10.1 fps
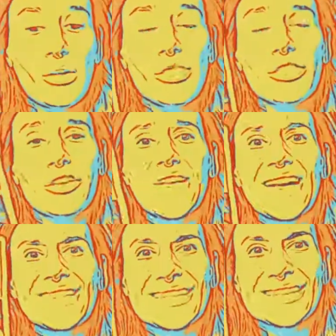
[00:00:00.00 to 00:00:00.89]
there
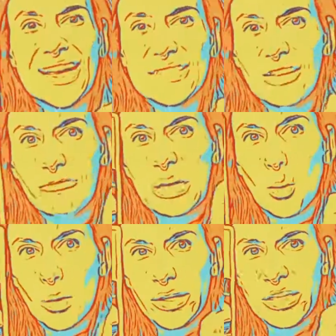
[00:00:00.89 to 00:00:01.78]
takes a sense of being
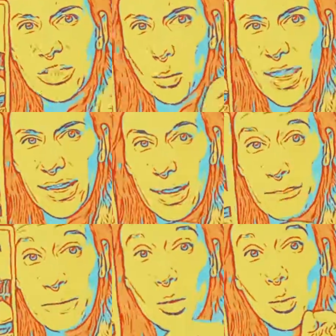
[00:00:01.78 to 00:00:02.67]
willing to wait and
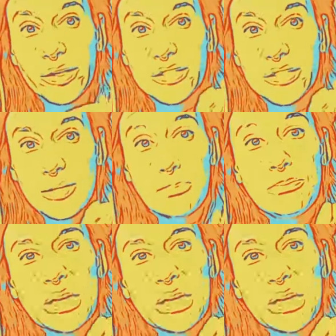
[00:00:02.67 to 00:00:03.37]
being willing to be